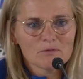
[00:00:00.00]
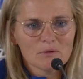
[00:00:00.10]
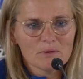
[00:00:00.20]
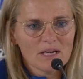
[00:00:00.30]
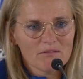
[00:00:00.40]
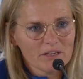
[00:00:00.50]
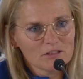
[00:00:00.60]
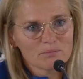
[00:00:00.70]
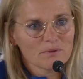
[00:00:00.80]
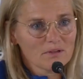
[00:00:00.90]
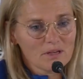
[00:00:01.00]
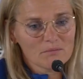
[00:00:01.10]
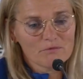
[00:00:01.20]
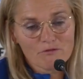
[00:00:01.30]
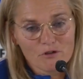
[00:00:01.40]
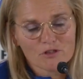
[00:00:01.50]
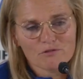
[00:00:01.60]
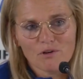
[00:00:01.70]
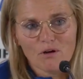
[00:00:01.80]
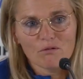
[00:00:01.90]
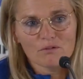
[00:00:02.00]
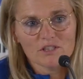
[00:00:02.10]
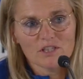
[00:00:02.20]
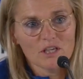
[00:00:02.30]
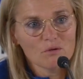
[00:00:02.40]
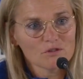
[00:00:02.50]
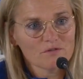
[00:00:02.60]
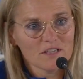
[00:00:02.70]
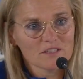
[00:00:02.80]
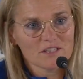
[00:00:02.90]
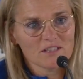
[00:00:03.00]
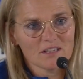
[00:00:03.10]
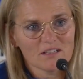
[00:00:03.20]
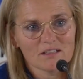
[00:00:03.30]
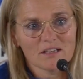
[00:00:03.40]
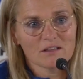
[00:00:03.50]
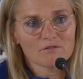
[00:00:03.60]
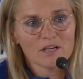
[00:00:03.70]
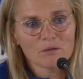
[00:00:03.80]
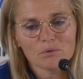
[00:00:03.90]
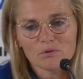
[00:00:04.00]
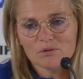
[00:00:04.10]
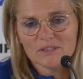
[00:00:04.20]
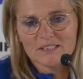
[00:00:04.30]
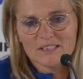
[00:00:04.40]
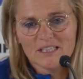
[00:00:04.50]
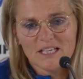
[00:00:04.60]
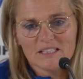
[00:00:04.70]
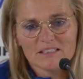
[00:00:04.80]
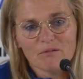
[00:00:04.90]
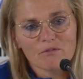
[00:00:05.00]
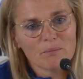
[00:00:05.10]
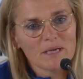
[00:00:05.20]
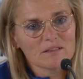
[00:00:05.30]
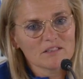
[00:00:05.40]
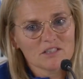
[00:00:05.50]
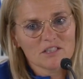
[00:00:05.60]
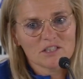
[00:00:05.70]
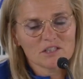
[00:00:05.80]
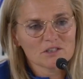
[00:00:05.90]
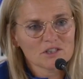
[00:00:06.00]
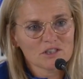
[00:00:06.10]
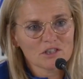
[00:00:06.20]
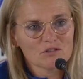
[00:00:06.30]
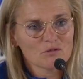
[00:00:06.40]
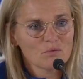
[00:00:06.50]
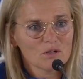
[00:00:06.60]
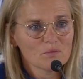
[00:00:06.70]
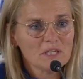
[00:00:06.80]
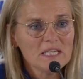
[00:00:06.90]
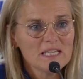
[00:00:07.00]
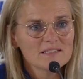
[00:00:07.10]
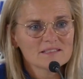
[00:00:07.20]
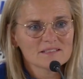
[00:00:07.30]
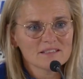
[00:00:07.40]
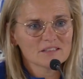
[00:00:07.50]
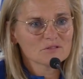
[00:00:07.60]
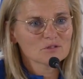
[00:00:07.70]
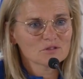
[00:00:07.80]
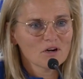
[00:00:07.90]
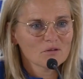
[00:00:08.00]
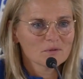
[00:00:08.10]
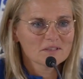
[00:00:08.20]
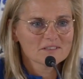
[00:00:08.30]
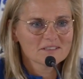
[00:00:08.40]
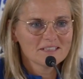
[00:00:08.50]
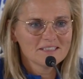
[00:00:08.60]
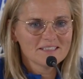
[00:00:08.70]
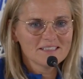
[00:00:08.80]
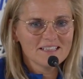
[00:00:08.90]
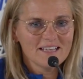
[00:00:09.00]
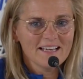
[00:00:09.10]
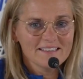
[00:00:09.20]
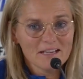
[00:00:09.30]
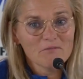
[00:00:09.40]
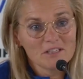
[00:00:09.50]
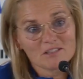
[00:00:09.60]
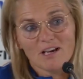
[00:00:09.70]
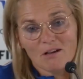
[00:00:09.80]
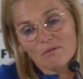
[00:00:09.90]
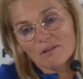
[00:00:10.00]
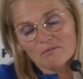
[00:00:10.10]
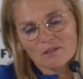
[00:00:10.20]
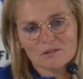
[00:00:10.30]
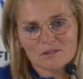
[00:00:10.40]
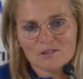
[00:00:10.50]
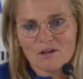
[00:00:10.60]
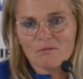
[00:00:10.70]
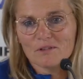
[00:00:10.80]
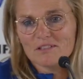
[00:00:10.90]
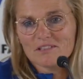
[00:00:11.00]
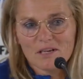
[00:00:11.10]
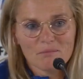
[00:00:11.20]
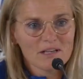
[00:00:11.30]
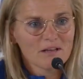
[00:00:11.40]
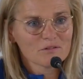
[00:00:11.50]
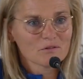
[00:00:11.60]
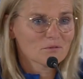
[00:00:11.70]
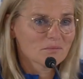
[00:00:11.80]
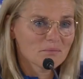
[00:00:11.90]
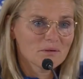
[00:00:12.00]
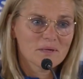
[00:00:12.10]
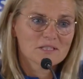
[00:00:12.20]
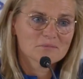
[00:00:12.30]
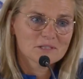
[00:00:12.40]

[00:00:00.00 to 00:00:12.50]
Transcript: when we get ready to pick a game, first of all, we see who's fit and available, and then we make the decisions to what we need to start with. And then we decide whether we're going to start with the same 11 or maybe make some